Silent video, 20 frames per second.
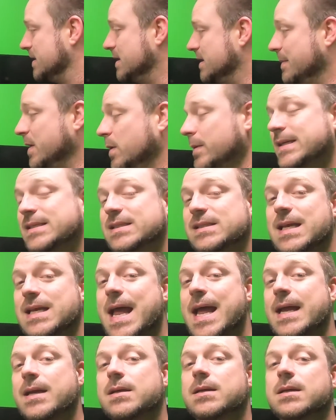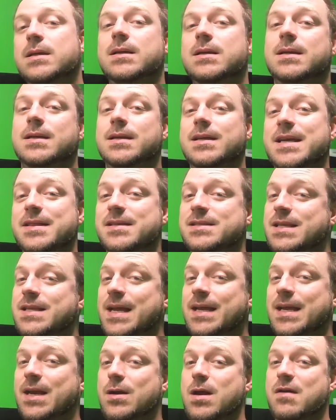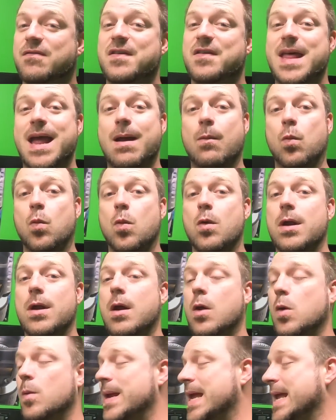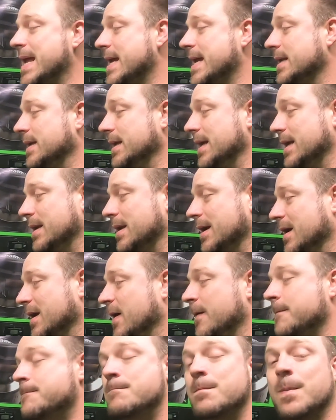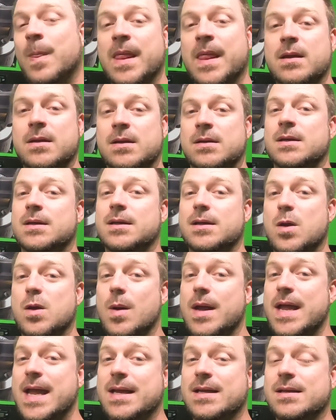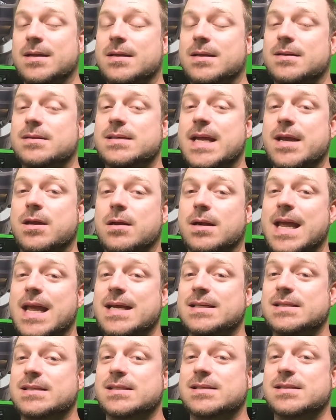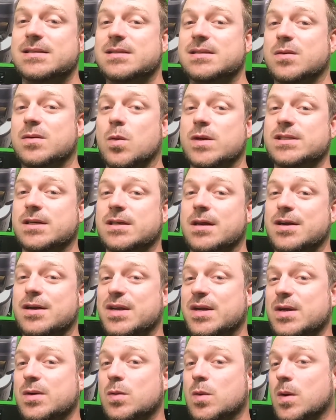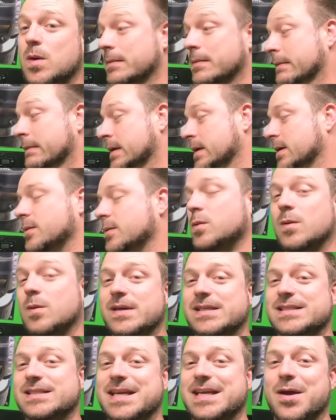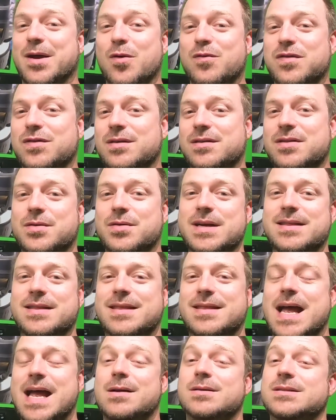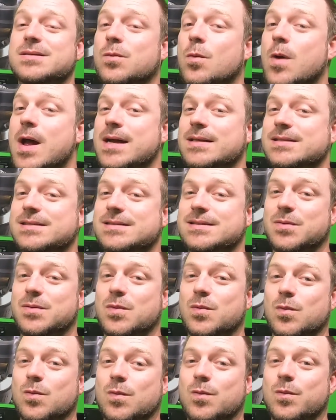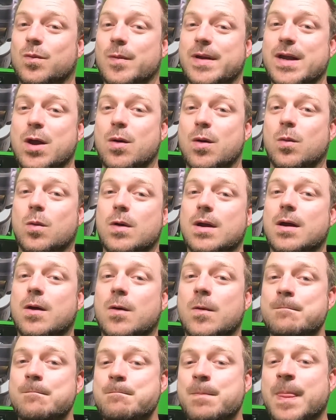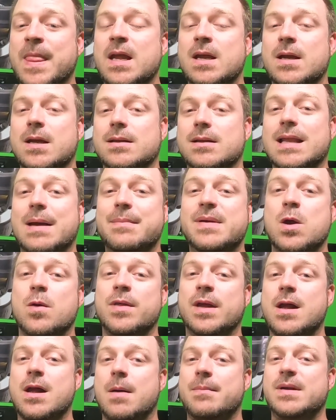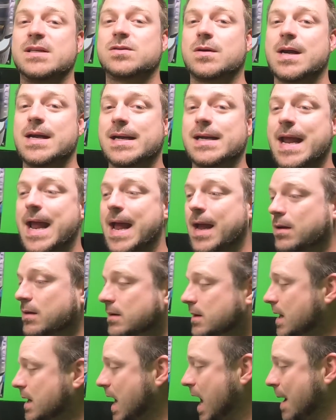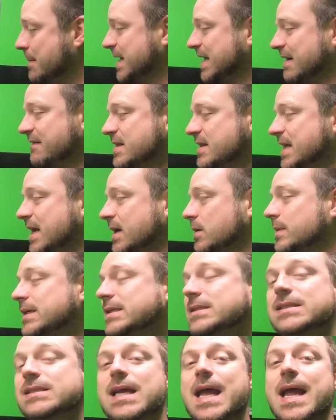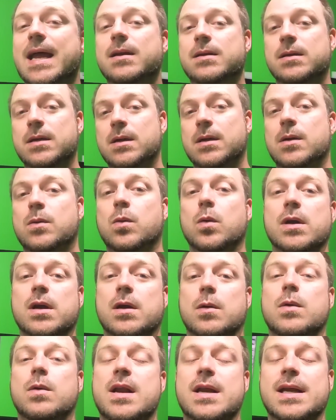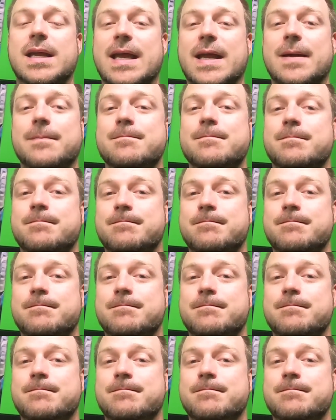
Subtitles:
let me reset, get this thing geared up for that 1 ohm hit, and go ahead, take your guesses. What's it gonna do? Will we see over 3,000 watts when we go to 1 ohm? Let me know in the comments right now. I'm gonna get everything reset. We're gonna run again.